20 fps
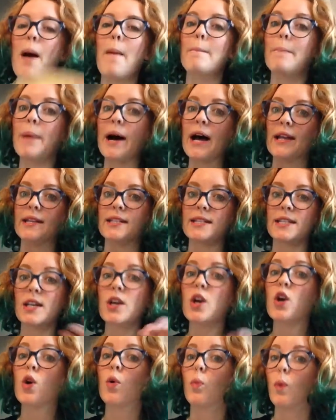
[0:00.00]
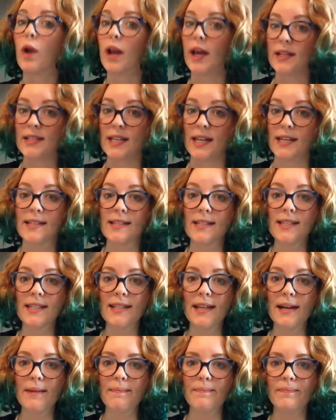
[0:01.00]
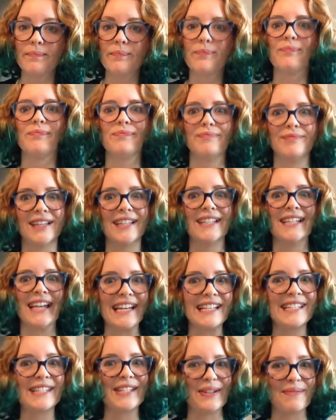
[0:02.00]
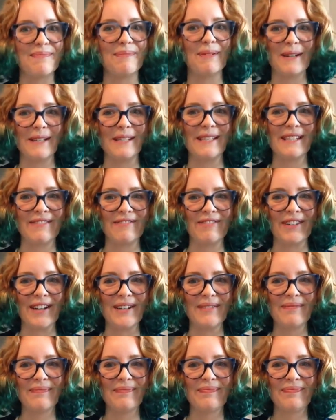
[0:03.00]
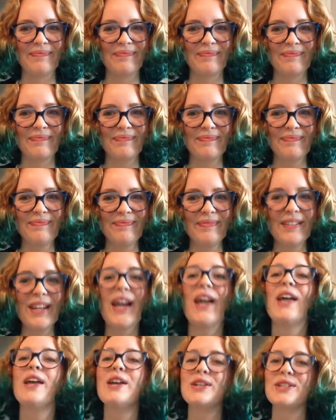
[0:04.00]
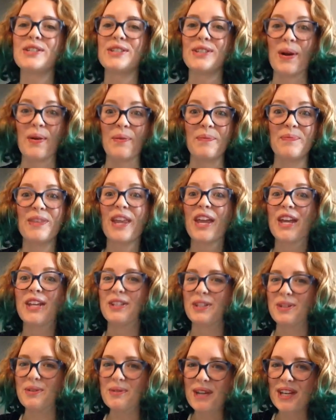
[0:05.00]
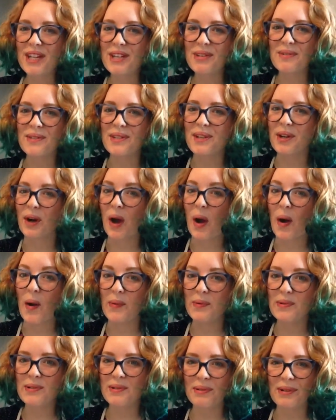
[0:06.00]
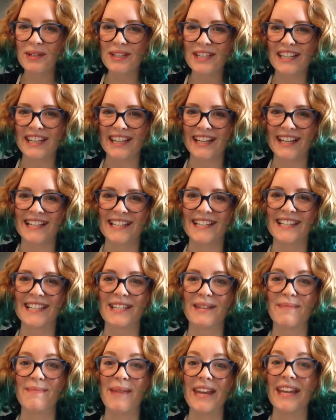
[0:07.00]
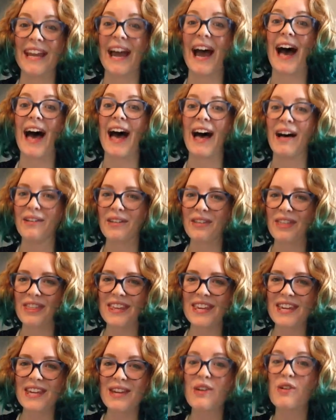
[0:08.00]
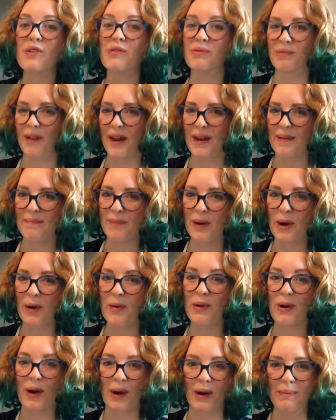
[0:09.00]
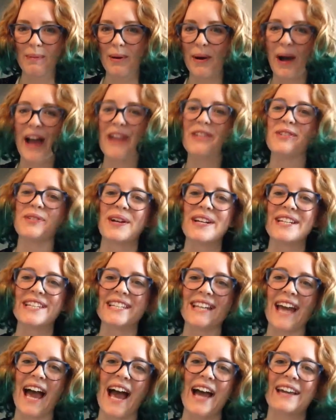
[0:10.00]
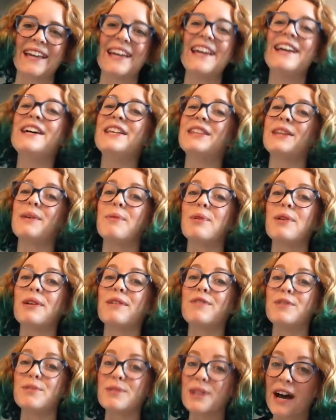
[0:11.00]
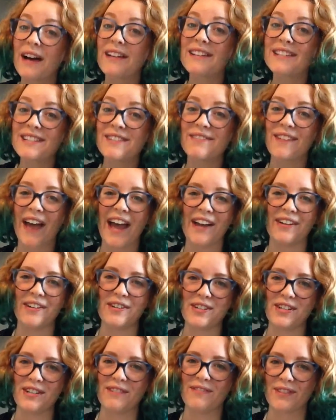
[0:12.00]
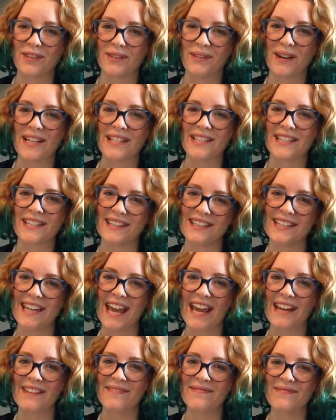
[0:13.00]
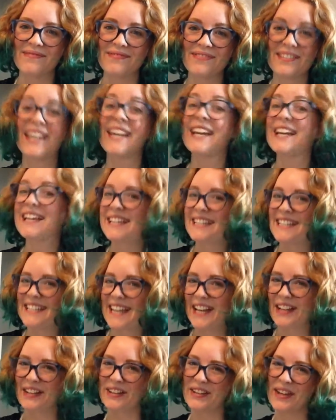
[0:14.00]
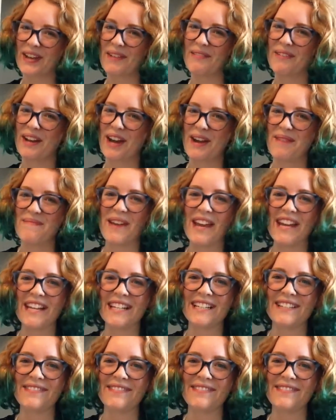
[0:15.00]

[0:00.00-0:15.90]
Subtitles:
But when I tasted them, they tasted pretty different. So you can use your own tortillas to make a healthy rainbow carbohydrate snack that will give you tons of energy for the rest of the day. Take a look at what I made.